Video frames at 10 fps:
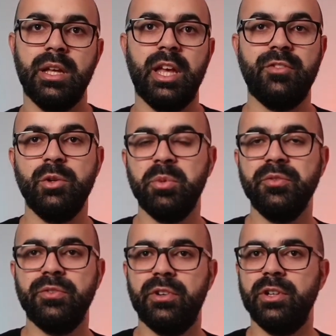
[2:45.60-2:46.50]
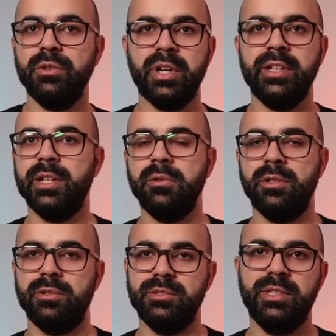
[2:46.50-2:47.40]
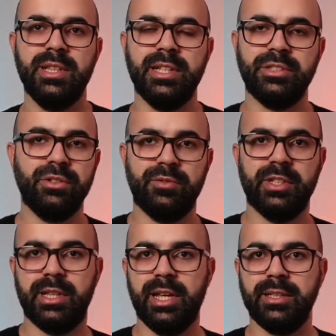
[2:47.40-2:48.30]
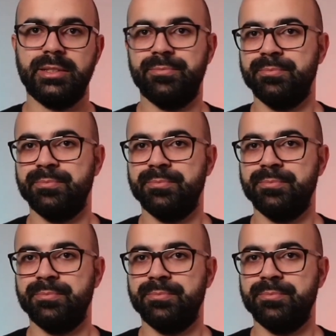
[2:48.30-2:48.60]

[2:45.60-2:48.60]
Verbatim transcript: If you prefer, you can download the list of the links.